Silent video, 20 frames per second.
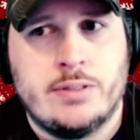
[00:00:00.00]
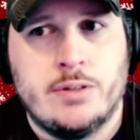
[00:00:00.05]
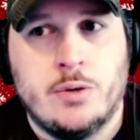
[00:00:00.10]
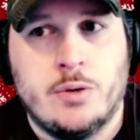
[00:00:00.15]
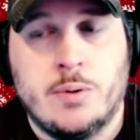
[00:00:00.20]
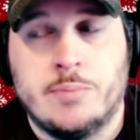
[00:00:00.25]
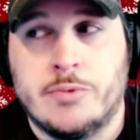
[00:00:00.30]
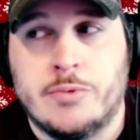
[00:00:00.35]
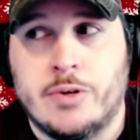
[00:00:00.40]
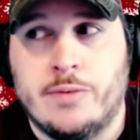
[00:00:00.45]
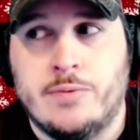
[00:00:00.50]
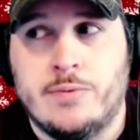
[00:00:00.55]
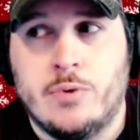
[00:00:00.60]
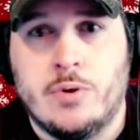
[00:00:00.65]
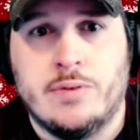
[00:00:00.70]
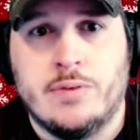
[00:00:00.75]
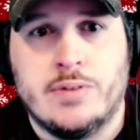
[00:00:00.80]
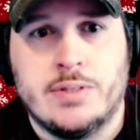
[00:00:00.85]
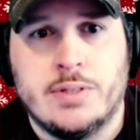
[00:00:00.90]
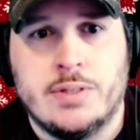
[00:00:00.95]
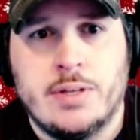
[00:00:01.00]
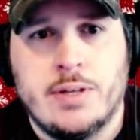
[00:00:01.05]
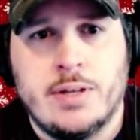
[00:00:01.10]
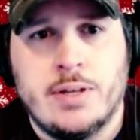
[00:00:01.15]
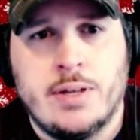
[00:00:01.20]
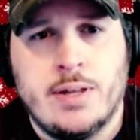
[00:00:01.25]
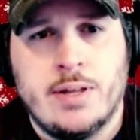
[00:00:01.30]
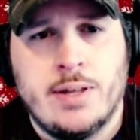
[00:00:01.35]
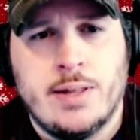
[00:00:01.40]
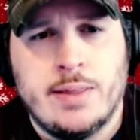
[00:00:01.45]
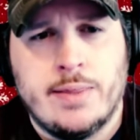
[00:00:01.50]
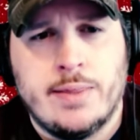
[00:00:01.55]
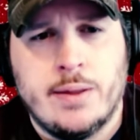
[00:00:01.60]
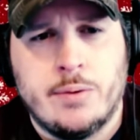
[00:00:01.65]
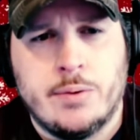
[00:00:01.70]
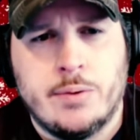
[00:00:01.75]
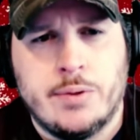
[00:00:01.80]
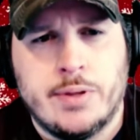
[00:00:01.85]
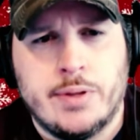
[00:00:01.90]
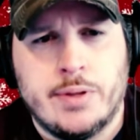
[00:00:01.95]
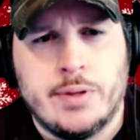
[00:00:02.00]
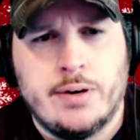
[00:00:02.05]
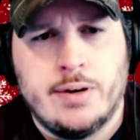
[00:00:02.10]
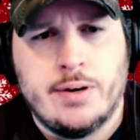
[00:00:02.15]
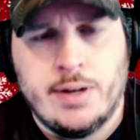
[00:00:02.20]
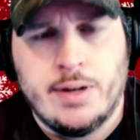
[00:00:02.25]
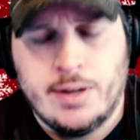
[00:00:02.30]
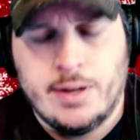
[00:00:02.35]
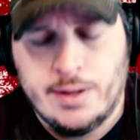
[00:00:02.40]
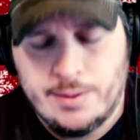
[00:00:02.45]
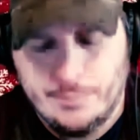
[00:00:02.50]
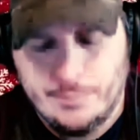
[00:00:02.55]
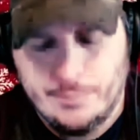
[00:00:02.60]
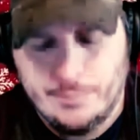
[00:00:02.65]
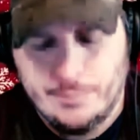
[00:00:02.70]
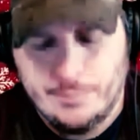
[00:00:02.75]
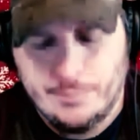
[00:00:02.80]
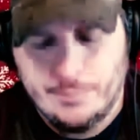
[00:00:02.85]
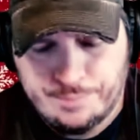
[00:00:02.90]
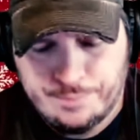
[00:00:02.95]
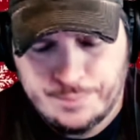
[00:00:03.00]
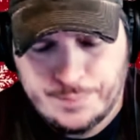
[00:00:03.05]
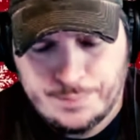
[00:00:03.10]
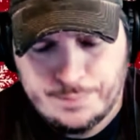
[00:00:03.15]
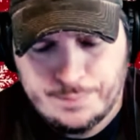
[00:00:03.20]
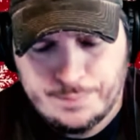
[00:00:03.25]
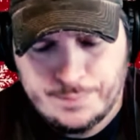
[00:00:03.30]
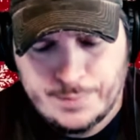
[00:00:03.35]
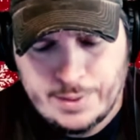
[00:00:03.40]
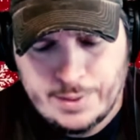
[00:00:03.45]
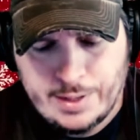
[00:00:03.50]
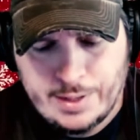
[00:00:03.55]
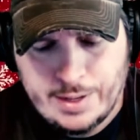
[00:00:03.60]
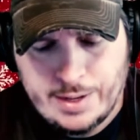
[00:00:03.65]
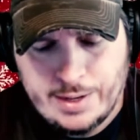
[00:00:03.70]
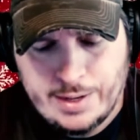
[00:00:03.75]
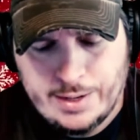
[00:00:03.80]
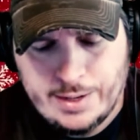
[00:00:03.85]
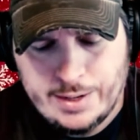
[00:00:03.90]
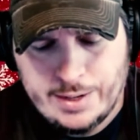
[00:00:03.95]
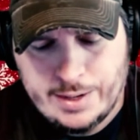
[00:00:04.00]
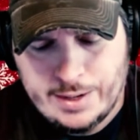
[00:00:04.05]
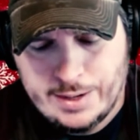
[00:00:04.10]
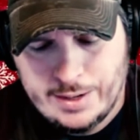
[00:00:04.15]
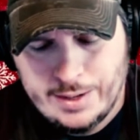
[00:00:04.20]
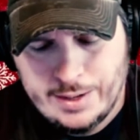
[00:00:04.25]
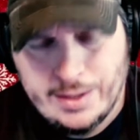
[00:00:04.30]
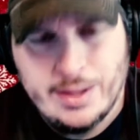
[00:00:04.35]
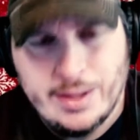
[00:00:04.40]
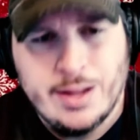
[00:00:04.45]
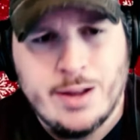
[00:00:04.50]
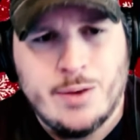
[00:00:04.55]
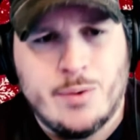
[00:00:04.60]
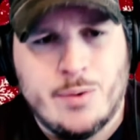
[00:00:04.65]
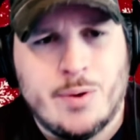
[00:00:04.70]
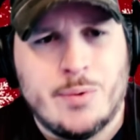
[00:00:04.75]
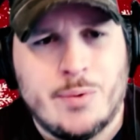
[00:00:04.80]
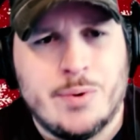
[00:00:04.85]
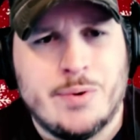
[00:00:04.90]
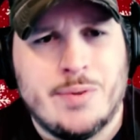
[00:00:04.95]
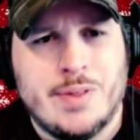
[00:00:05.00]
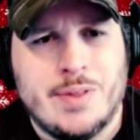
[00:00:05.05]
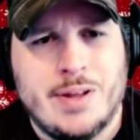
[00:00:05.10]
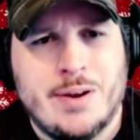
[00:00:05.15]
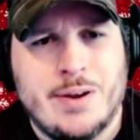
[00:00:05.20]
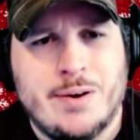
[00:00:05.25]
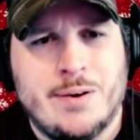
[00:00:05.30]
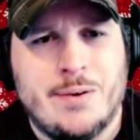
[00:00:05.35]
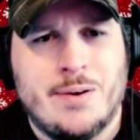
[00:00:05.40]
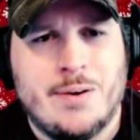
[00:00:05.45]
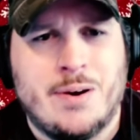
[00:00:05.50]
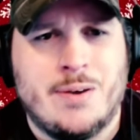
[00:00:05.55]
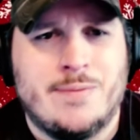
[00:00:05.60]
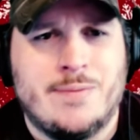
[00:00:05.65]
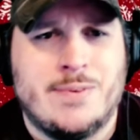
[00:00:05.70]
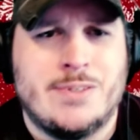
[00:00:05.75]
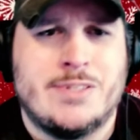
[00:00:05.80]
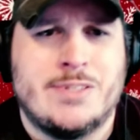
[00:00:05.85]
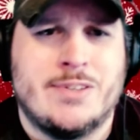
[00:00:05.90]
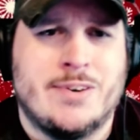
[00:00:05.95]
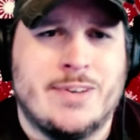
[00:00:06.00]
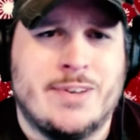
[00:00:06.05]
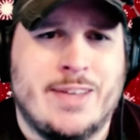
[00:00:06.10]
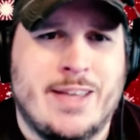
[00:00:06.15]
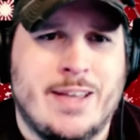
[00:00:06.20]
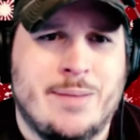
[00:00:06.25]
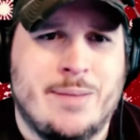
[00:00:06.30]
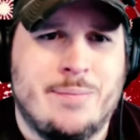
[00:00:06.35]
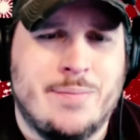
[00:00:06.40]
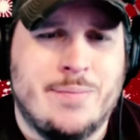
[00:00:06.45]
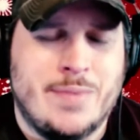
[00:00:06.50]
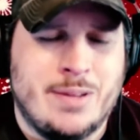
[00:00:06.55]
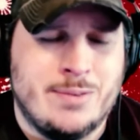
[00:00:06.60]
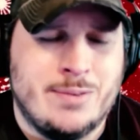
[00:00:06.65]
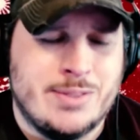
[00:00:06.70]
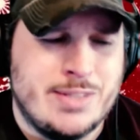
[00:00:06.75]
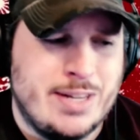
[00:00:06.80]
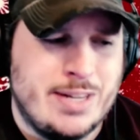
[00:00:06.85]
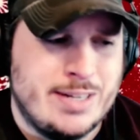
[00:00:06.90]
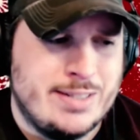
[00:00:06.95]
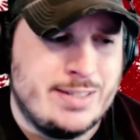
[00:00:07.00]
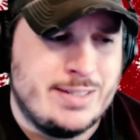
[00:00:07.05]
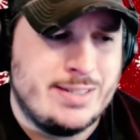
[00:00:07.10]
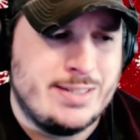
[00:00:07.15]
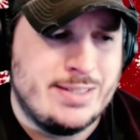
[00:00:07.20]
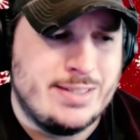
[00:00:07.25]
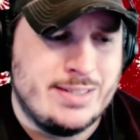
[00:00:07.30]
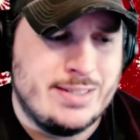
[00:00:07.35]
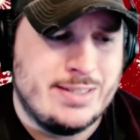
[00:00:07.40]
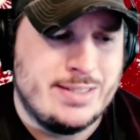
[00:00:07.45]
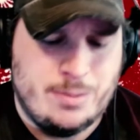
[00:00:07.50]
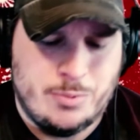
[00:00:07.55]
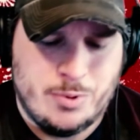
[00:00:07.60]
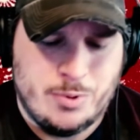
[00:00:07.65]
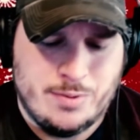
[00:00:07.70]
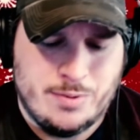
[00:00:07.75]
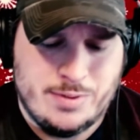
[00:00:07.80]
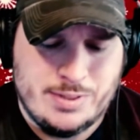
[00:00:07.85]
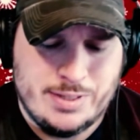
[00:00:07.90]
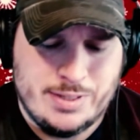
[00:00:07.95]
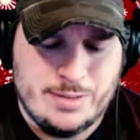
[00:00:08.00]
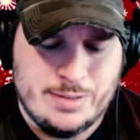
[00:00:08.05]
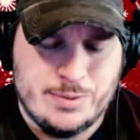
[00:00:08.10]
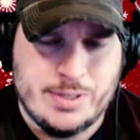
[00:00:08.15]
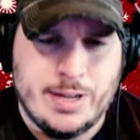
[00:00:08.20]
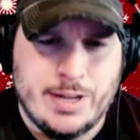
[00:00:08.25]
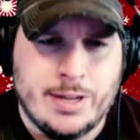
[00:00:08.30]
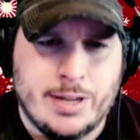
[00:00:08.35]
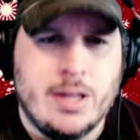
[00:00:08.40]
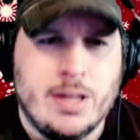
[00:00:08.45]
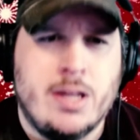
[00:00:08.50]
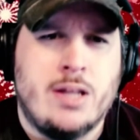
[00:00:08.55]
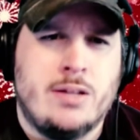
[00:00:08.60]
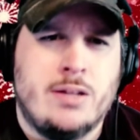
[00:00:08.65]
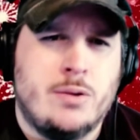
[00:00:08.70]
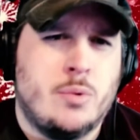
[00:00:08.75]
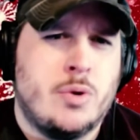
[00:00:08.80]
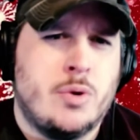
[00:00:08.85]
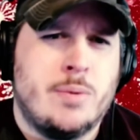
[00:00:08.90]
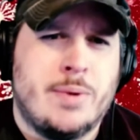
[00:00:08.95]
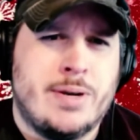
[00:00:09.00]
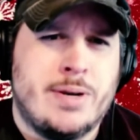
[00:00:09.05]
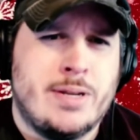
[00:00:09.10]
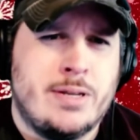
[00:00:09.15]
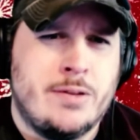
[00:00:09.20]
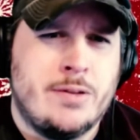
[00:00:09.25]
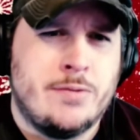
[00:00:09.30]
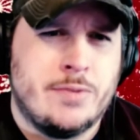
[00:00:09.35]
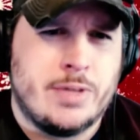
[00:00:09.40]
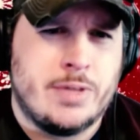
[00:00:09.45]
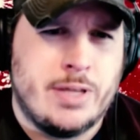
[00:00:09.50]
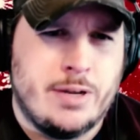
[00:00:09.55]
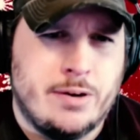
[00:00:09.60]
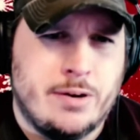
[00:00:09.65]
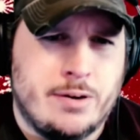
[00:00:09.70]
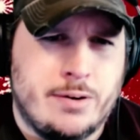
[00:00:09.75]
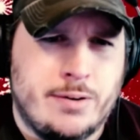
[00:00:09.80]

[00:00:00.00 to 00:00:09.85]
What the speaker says: No, I'm sorry, 4 of us that were there. And while we were there, our first sergeant came and was talking to a couple of us, and he was like, "Don't worry about any of your gear.